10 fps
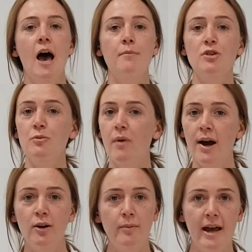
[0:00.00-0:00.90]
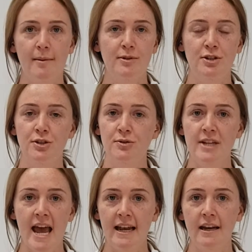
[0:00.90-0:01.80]
you might not be able to do
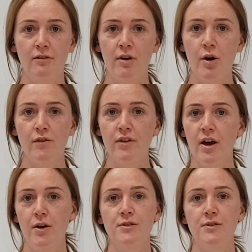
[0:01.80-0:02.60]
10 in a row of those,